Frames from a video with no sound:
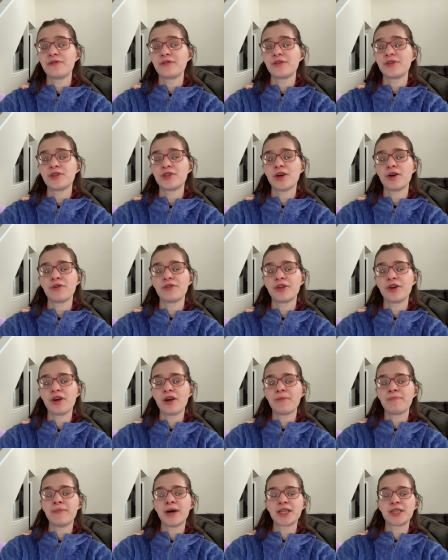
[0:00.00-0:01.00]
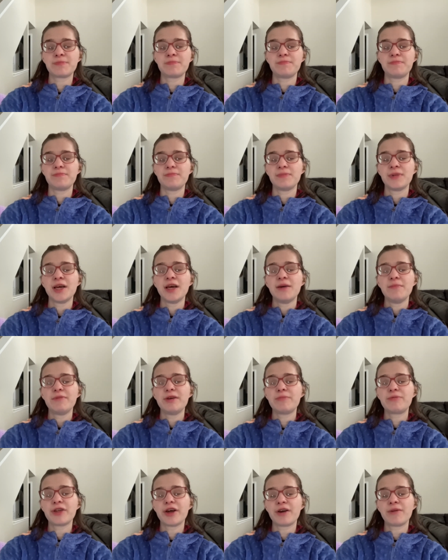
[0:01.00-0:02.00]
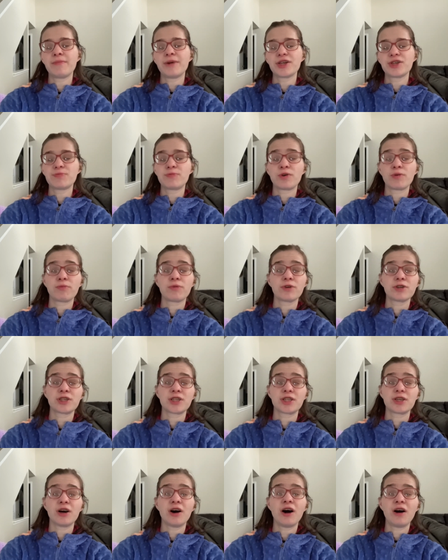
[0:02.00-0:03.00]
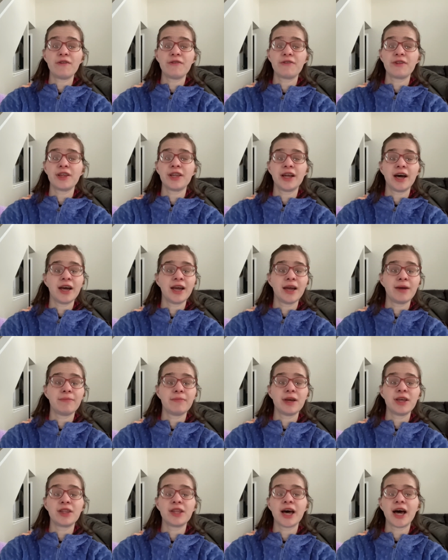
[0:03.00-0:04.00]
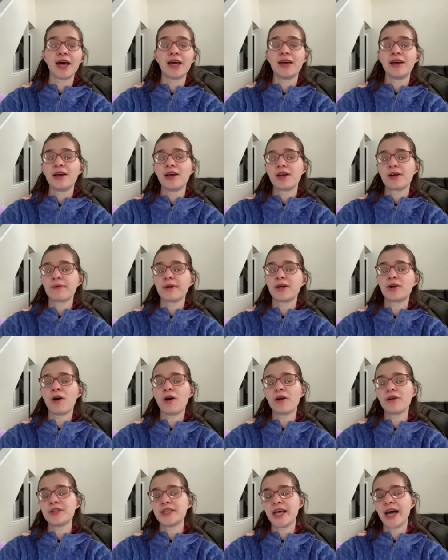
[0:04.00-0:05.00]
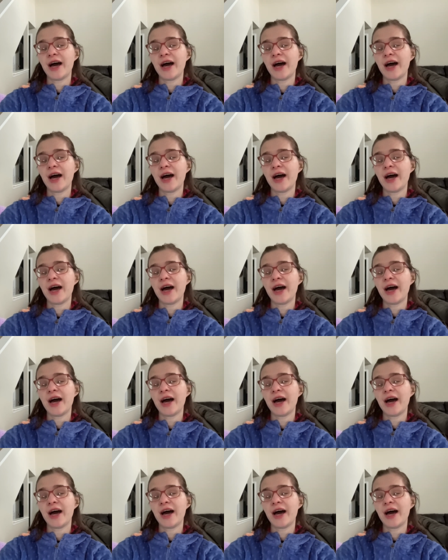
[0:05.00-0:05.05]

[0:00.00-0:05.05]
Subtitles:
So there are people that are much more worse off than I am in that regards.